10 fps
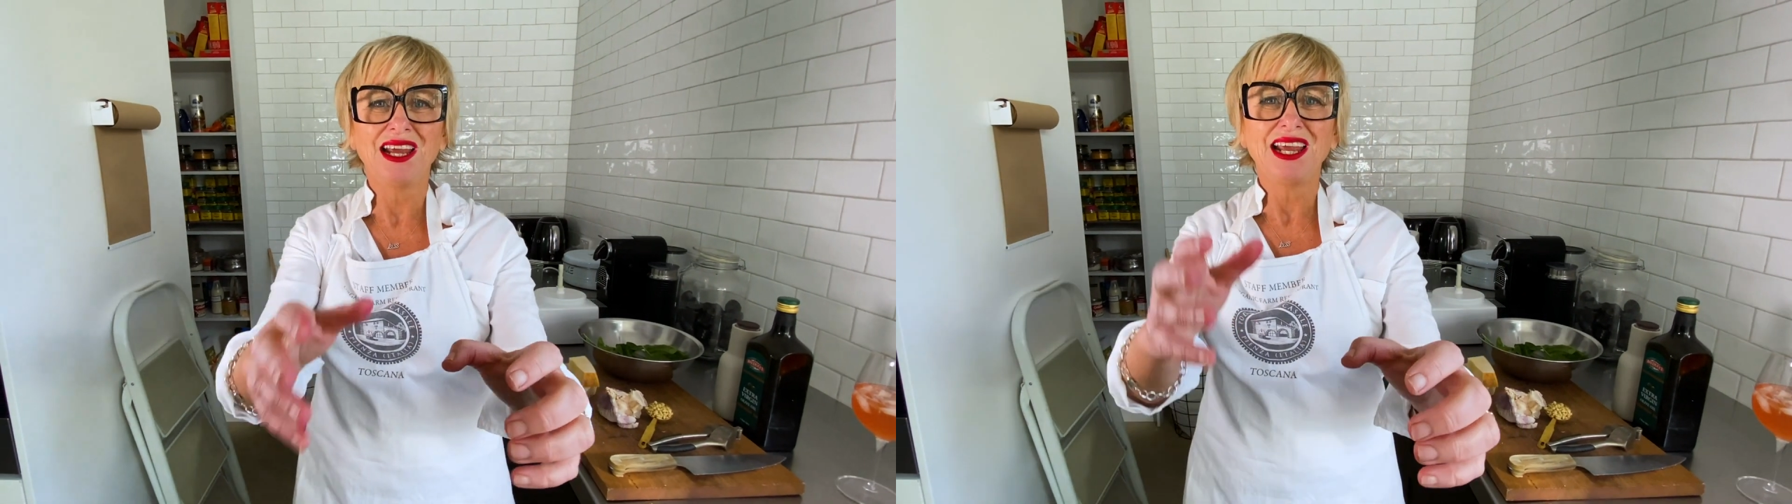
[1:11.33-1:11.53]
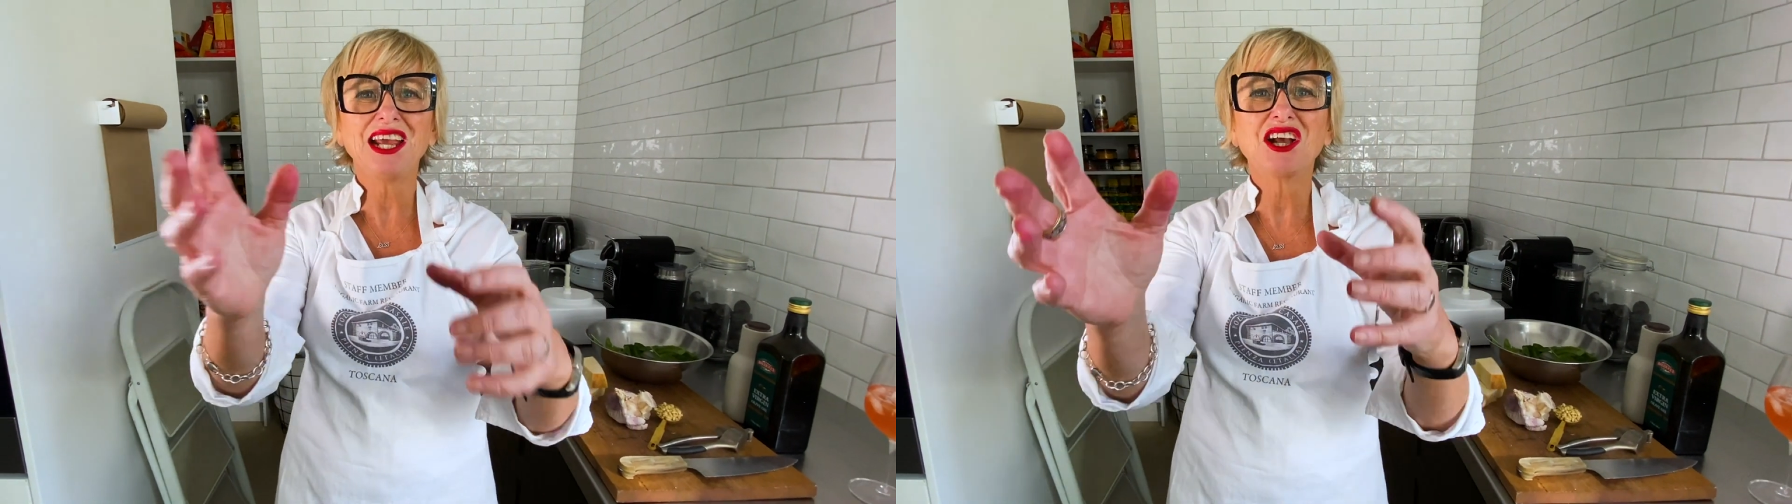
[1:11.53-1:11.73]

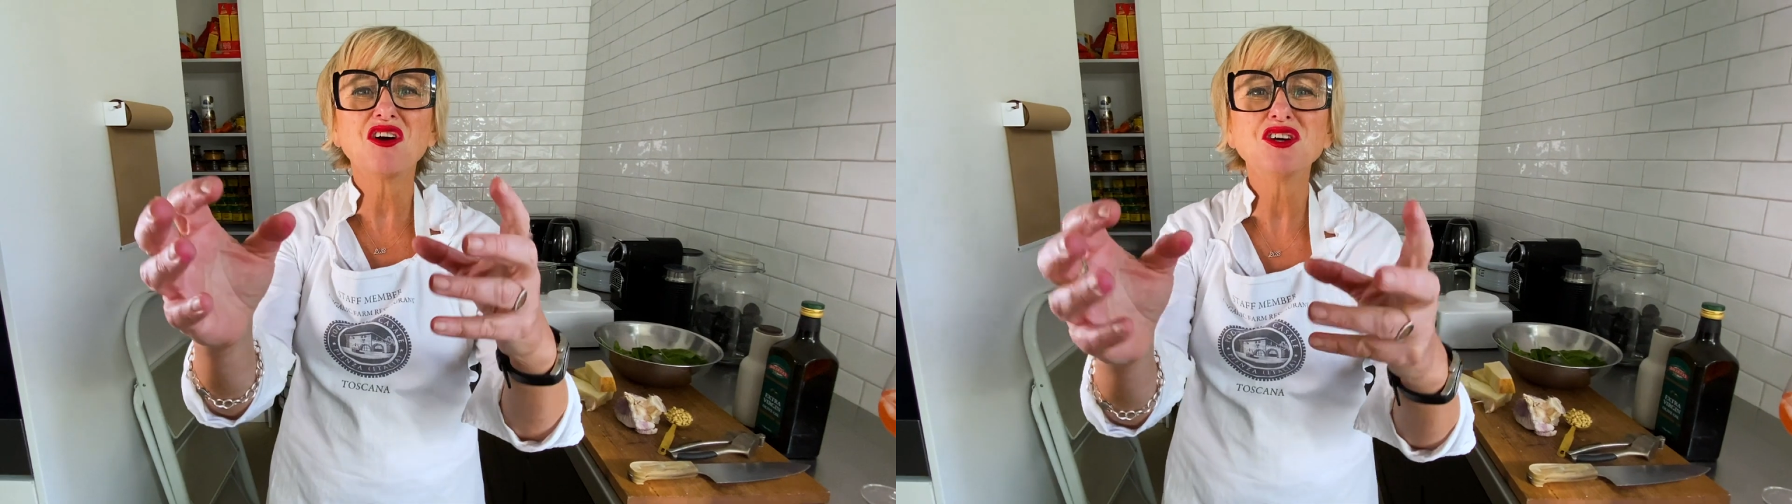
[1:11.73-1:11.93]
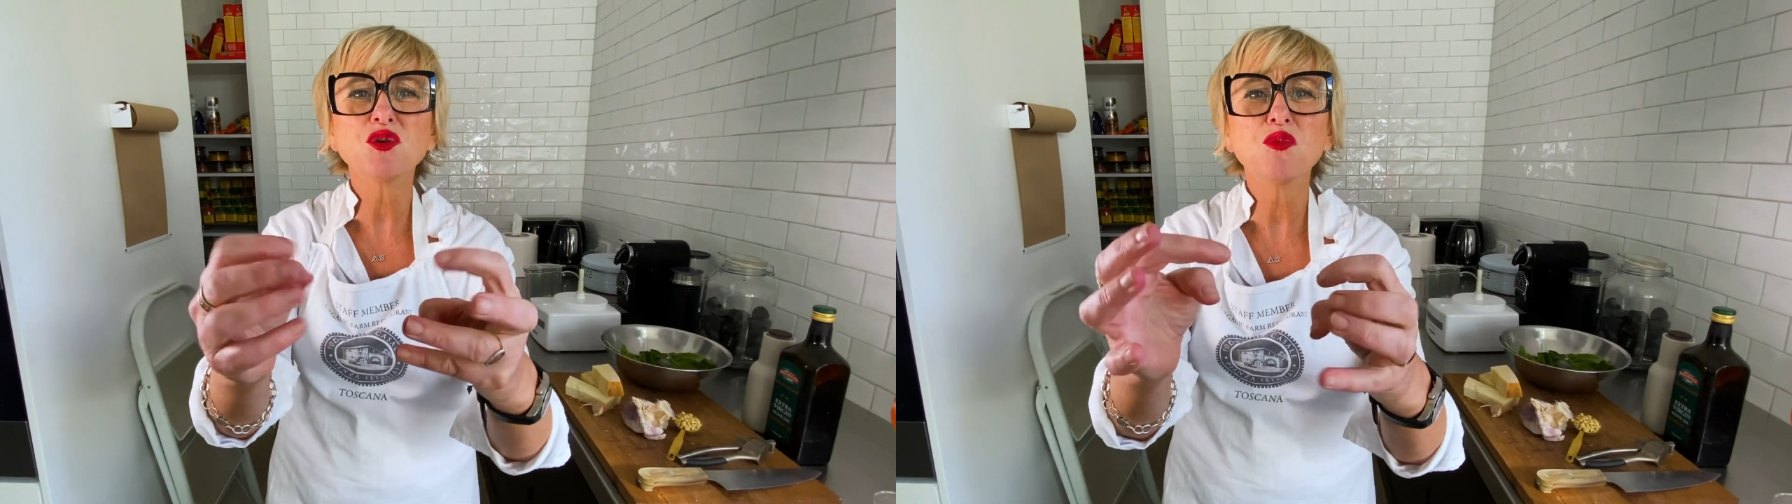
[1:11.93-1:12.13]
it
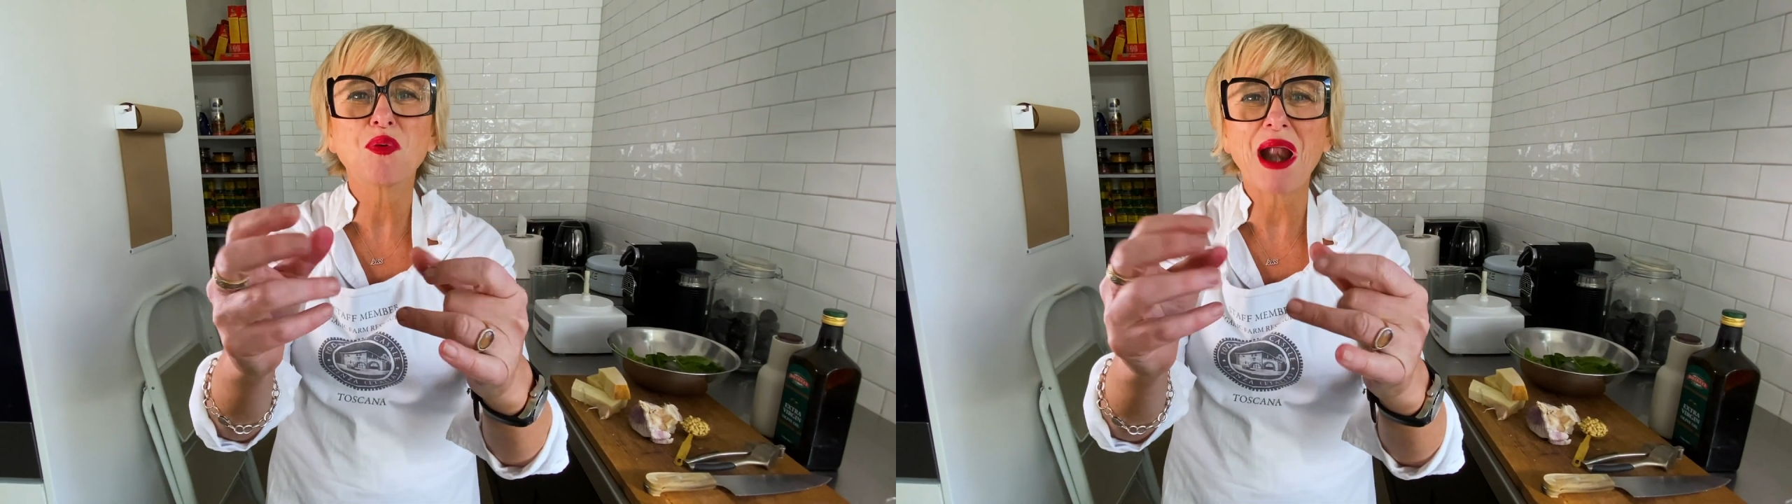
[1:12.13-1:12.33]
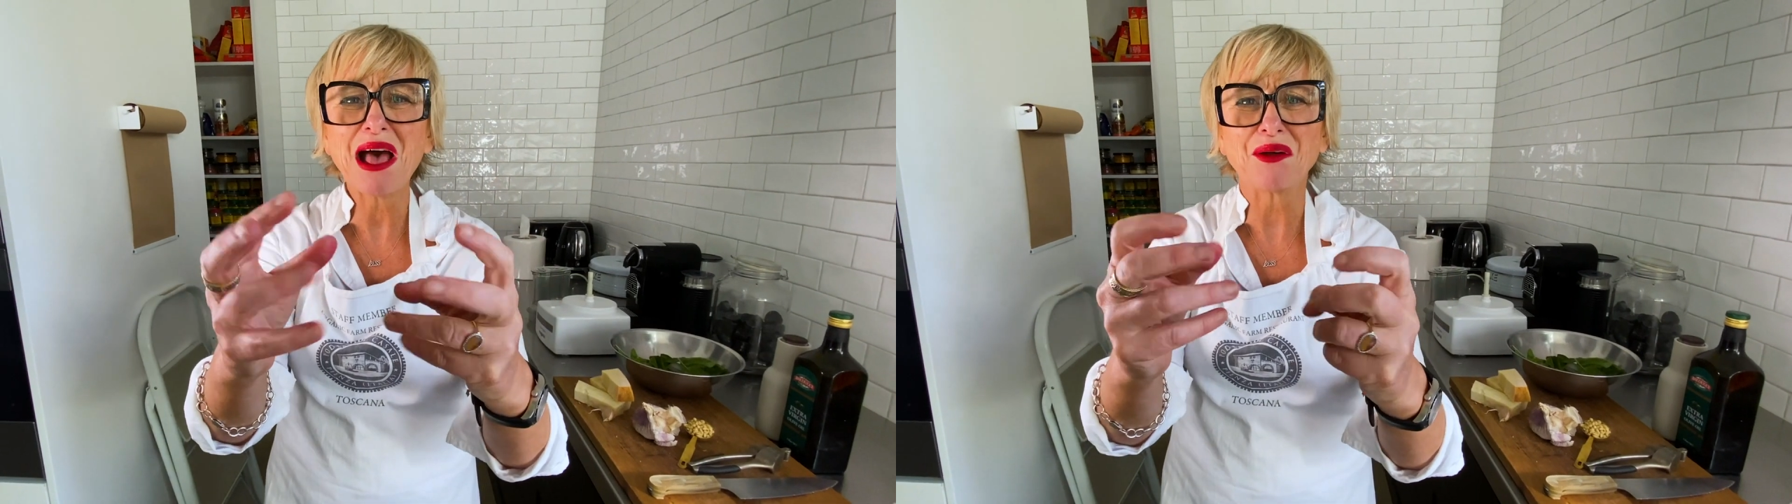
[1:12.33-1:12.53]
goes all
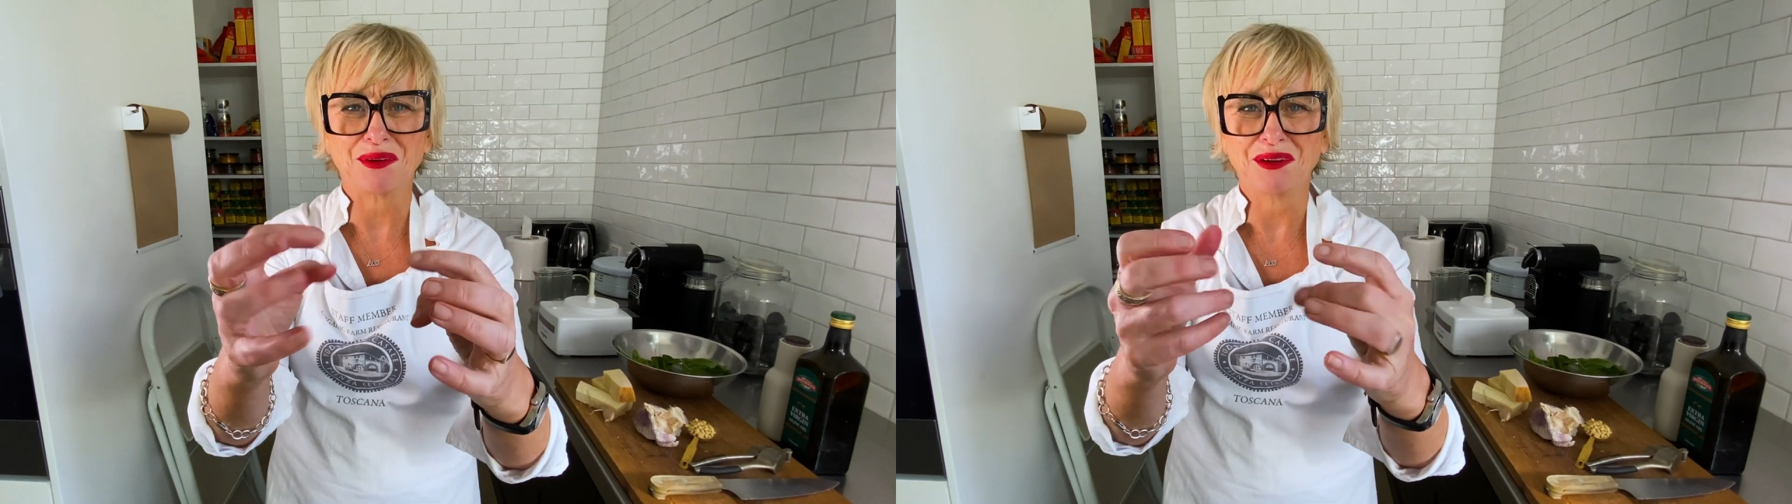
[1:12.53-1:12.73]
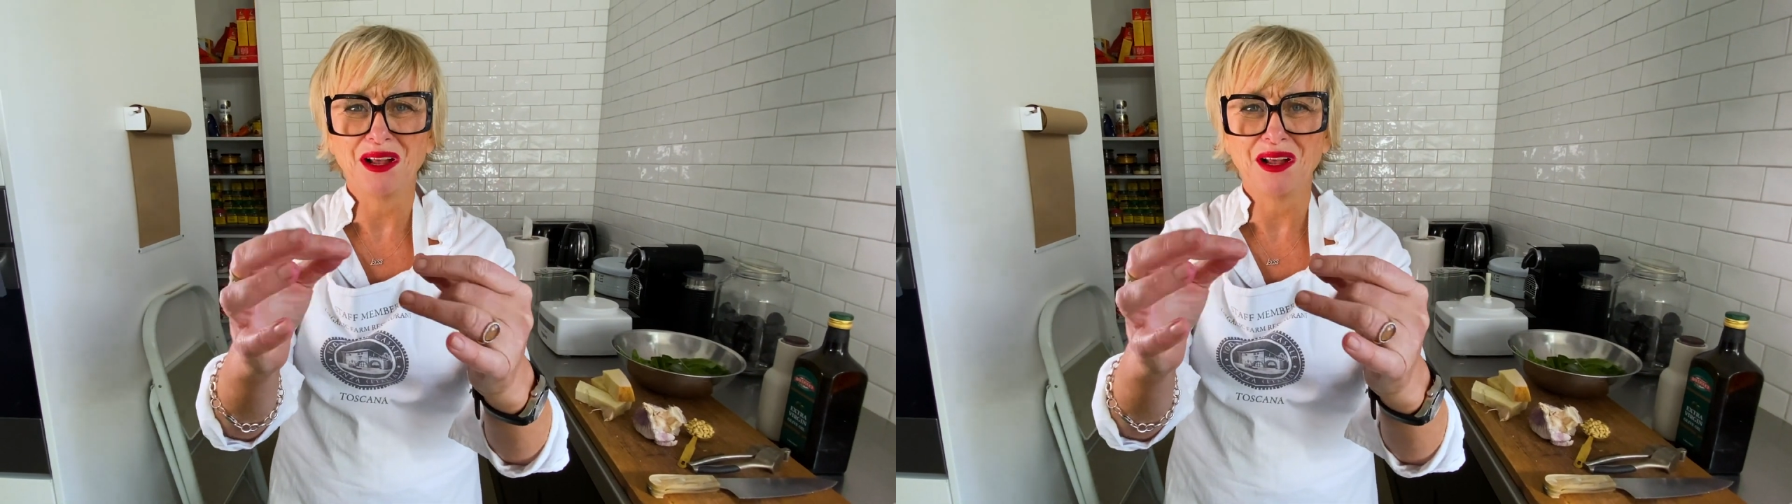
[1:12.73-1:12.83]
brown